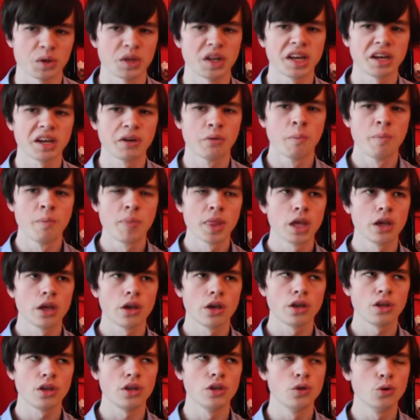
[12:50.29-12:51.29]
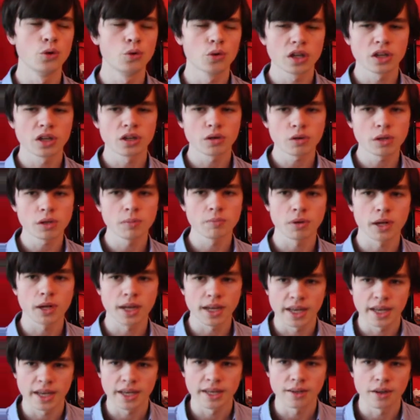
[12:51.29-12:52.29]
Now, you can only
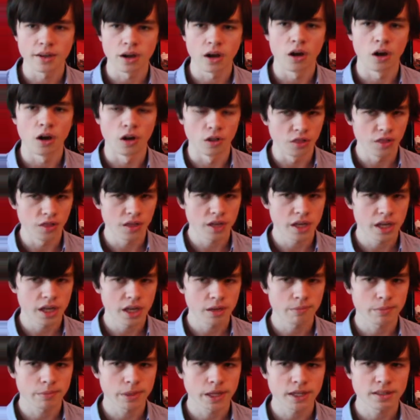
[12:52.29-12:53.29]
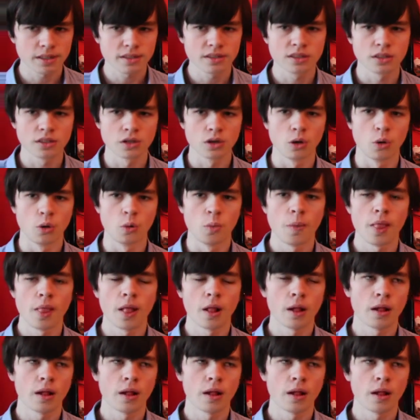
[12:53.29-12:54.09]
play it on the gamepad, so,